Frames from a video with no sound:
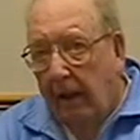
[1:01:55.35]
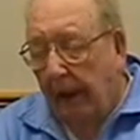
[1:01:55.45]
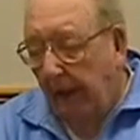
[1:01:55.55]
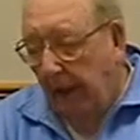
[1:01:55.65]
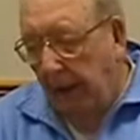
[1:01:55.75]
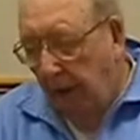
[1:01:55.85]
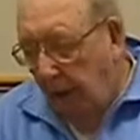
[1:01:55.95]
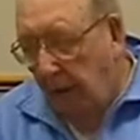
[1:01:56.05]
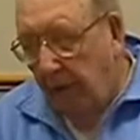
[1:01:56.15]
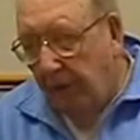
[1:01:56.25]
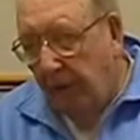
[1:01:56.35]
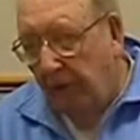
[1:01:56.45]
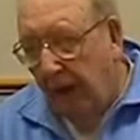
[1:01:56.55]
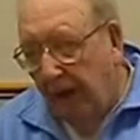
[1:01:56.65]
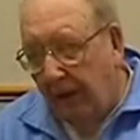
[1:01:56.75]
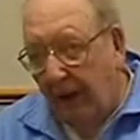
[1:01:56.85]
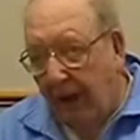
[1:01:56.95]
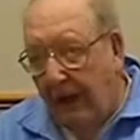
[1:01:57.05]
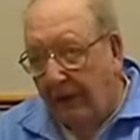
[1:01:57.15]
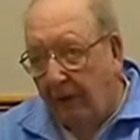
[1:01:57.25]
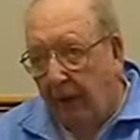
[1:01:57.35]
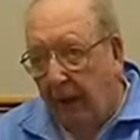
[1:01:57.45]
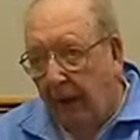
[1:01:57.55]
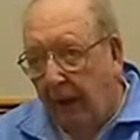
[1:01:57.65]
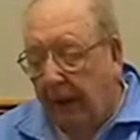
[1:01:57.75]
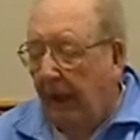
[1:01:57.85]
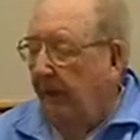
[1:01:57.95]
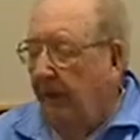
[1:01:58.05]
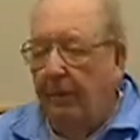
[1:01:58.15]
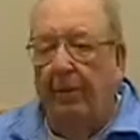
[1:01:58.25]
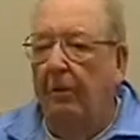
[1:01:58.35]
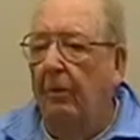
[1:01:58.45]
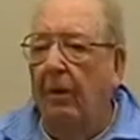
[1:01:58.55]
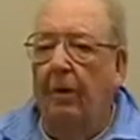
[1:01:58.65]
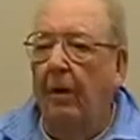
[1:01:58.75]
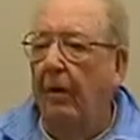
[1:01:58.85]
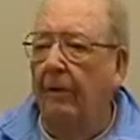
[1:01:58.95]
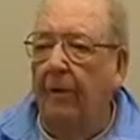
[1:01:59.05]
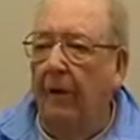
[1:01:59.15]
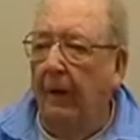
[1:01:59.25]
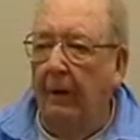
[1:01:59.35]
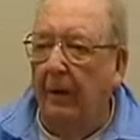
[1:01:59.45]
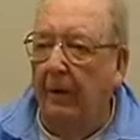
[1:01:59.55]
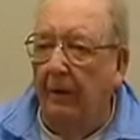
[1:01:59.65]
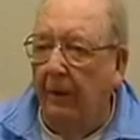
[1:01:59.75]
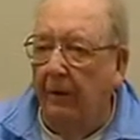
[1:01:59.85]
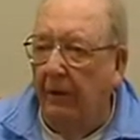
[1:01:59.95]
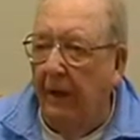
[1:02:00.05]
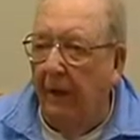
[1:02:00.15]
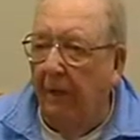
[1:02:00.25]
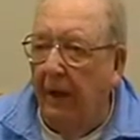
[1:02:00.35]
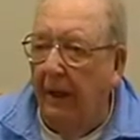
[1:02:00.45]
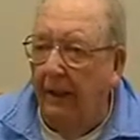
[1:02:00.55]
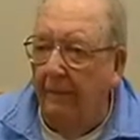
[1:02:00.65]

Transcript: And then he'd go and shoot out the last truck, and then just blow the whole convoy because they couldn't get away.